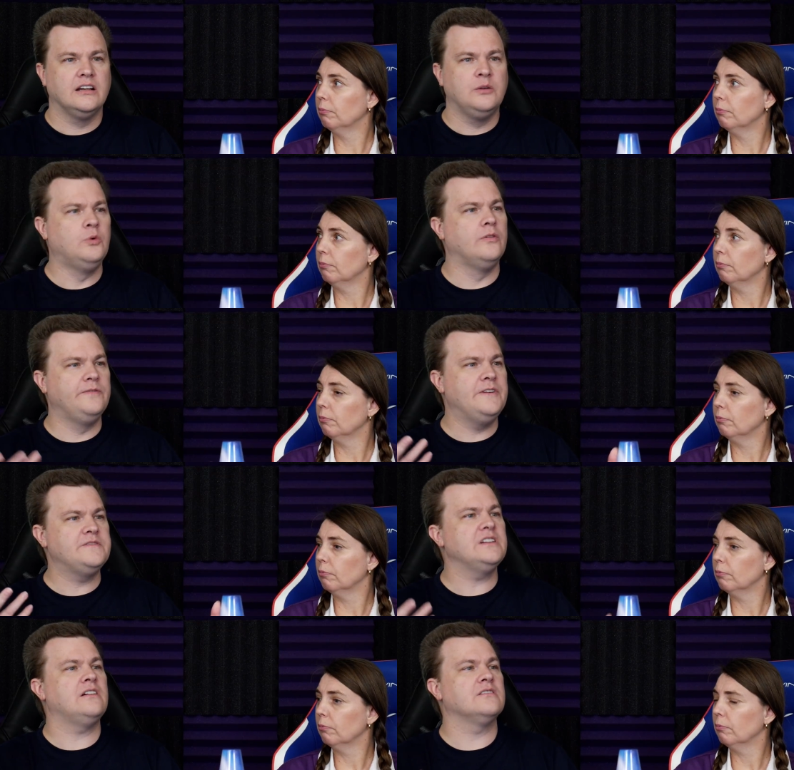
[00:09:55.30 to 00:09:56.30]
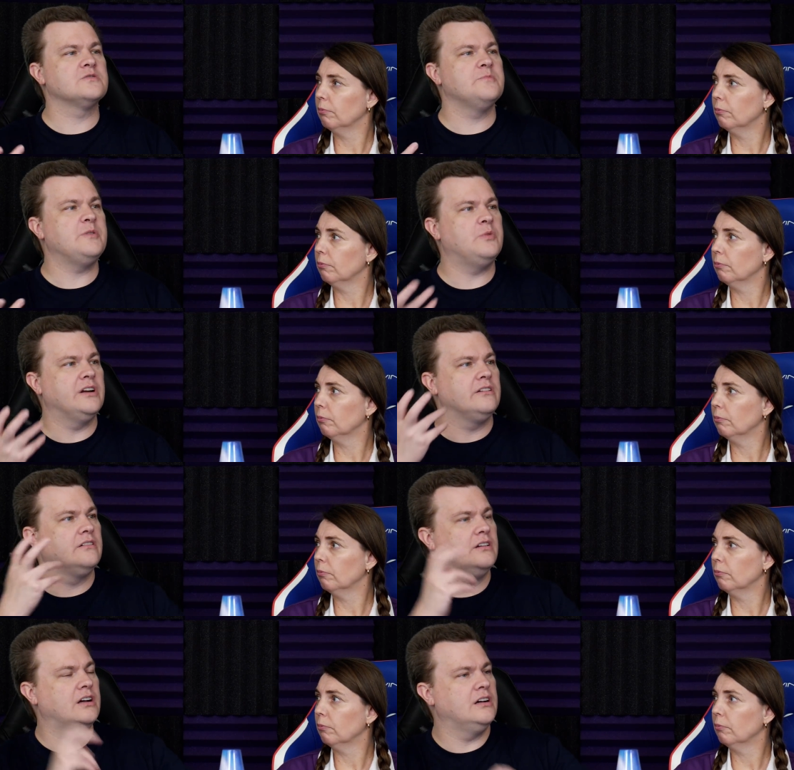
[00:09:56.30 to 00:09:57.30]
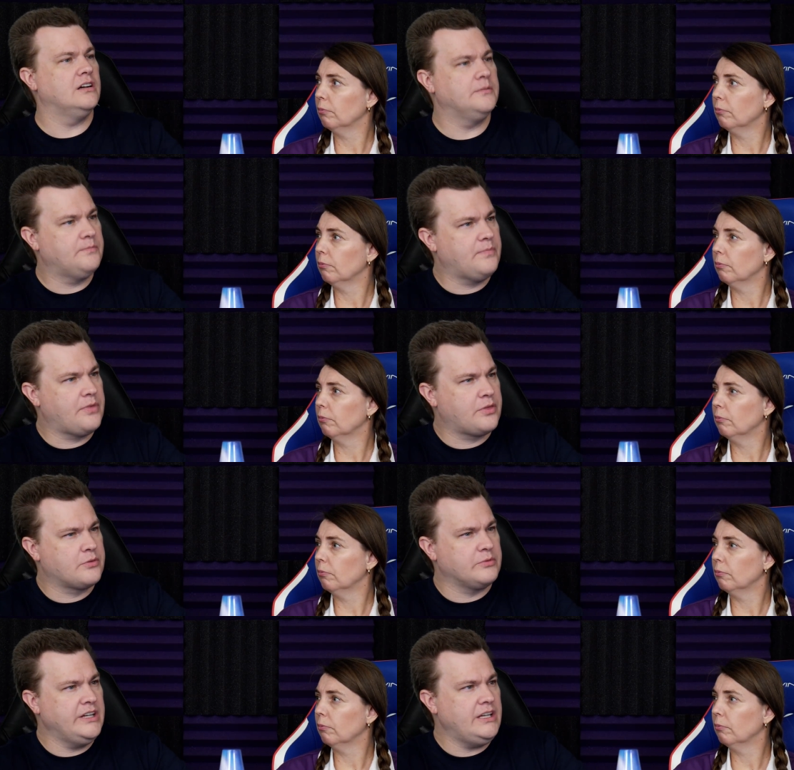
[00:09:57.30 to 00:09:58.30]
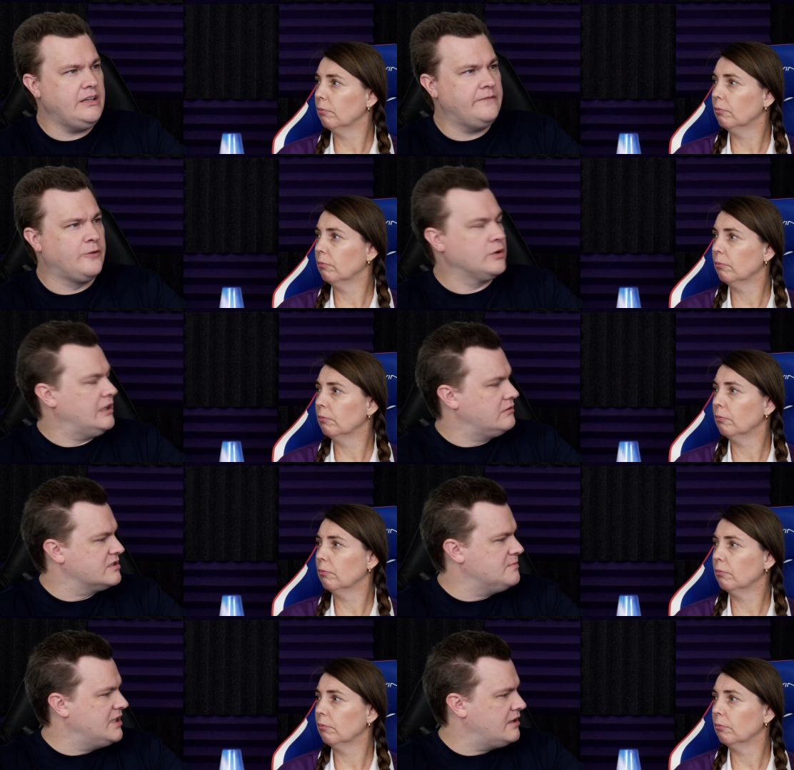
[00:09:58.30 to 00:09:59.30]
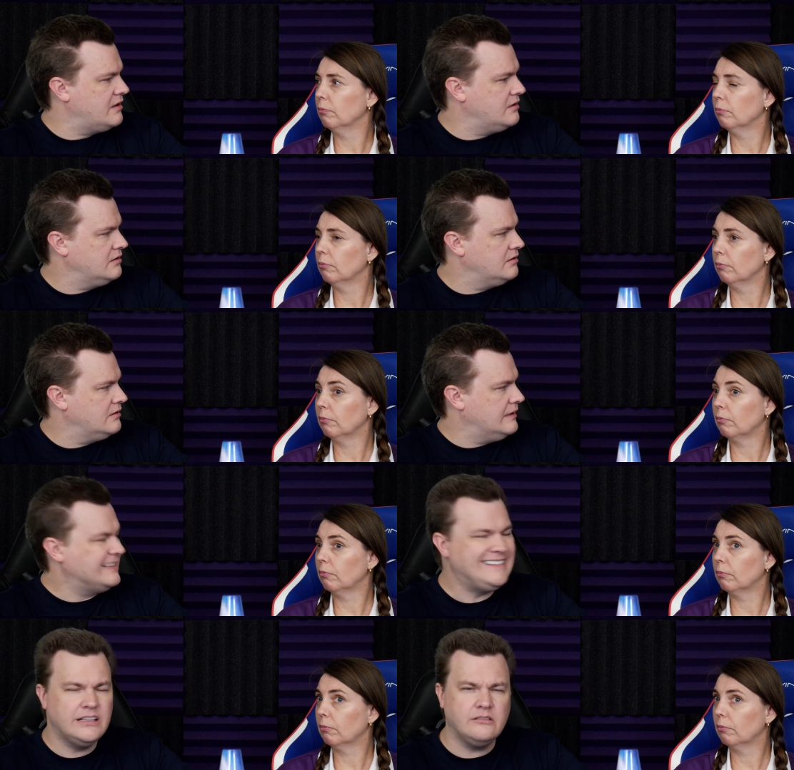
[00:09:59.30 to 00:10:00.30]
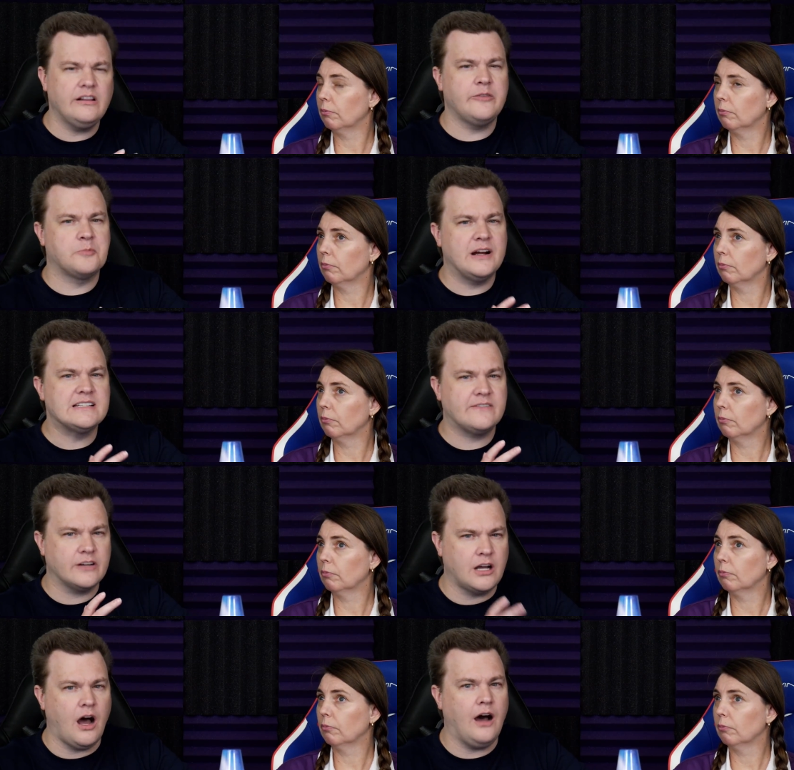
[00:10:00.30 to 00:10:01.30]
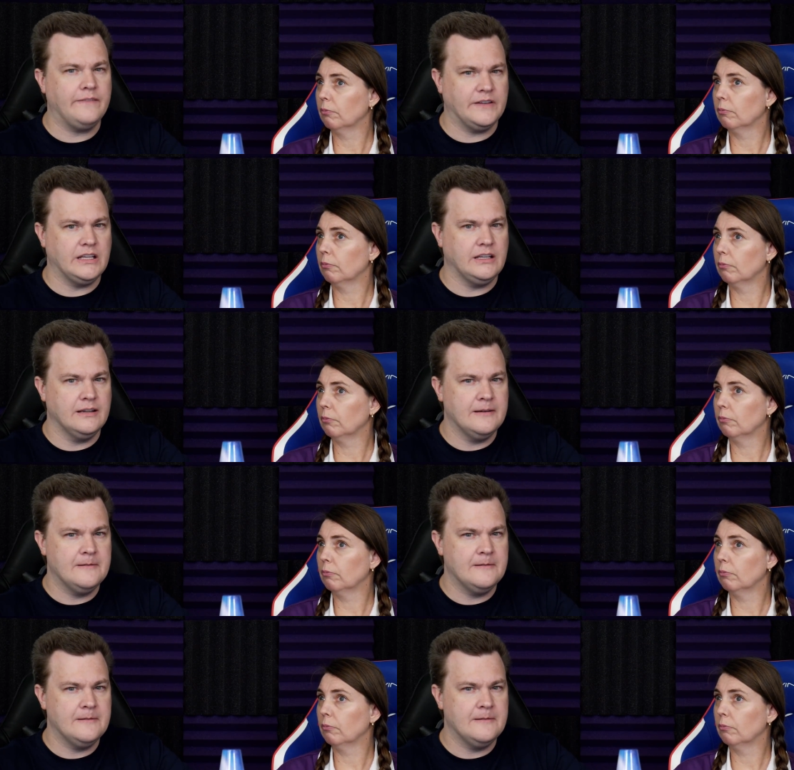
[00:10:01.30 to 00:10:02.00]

Speaker 1: well, fifty dollars would be what? Uh, three, four dollars a month? literally the price of a coffee